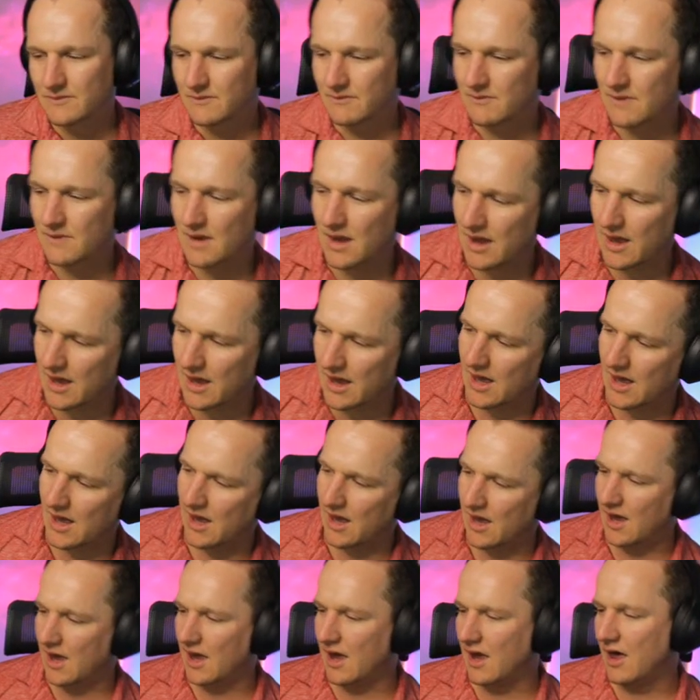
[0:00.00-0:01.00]

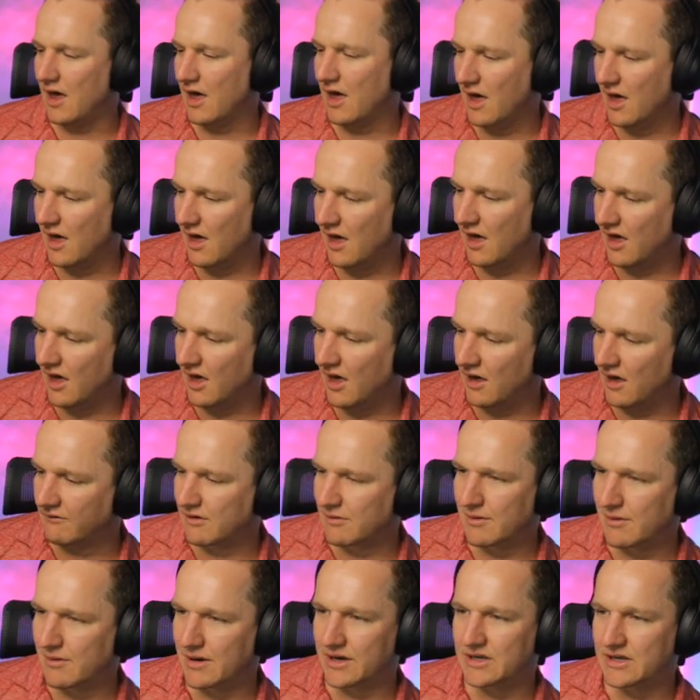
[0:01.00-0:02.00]

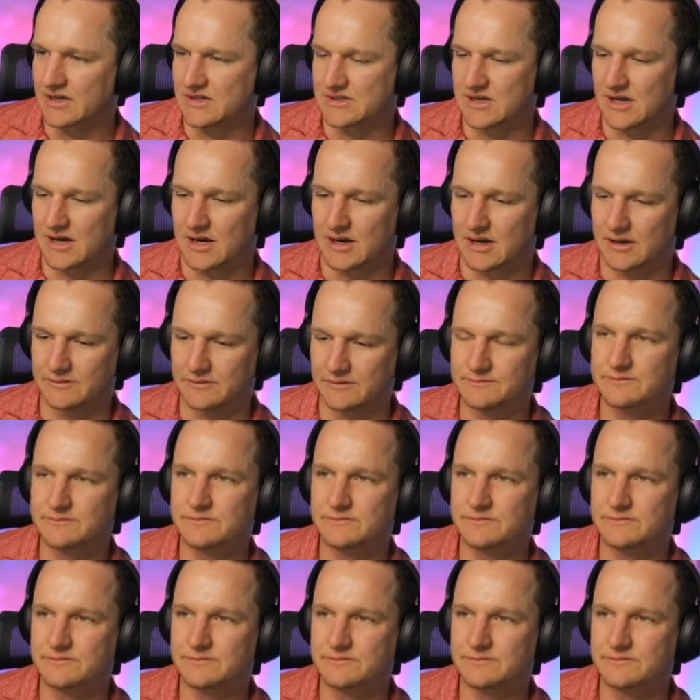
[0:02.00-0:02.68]
Everybody is down.